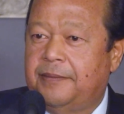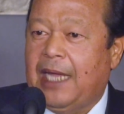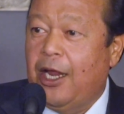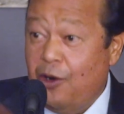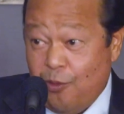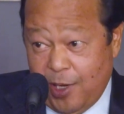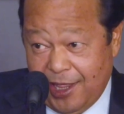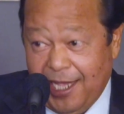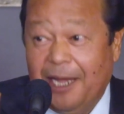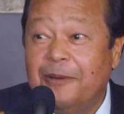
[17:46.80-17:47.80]
I know one
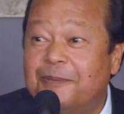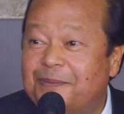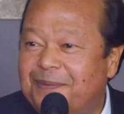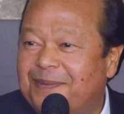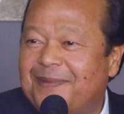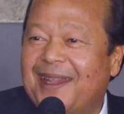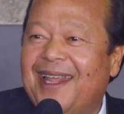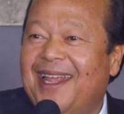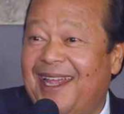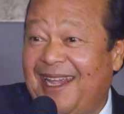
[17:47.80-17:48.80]
thing,
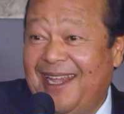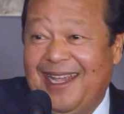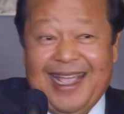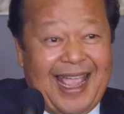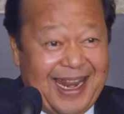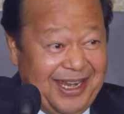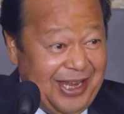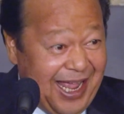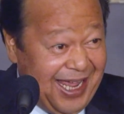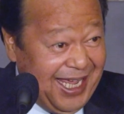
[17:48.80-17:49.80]
and
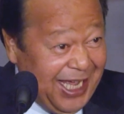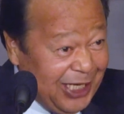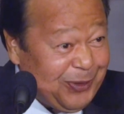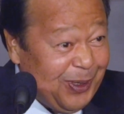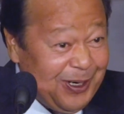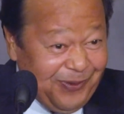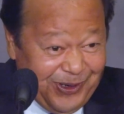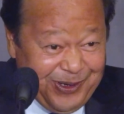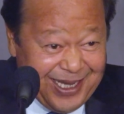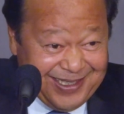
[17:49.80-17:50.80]
each one of
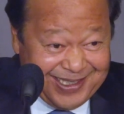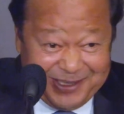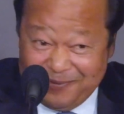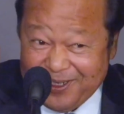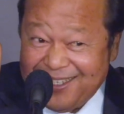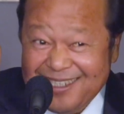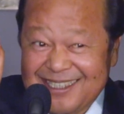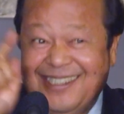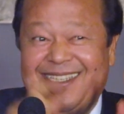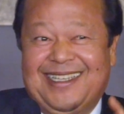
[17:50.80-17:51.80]
you has
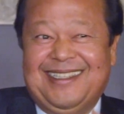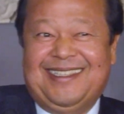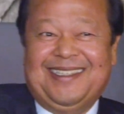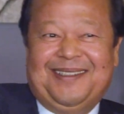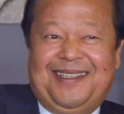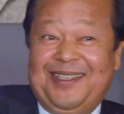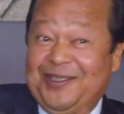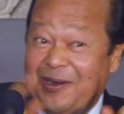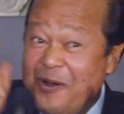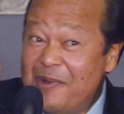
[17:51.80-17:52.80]
experienced this. There's
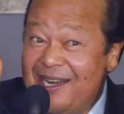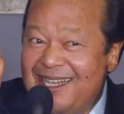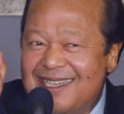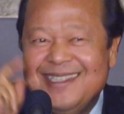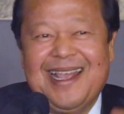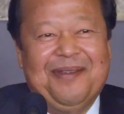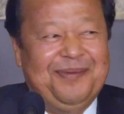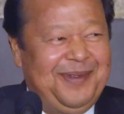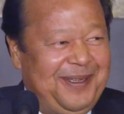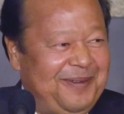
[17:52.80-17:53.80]
nobody
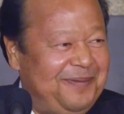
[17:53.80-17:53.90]
exempt.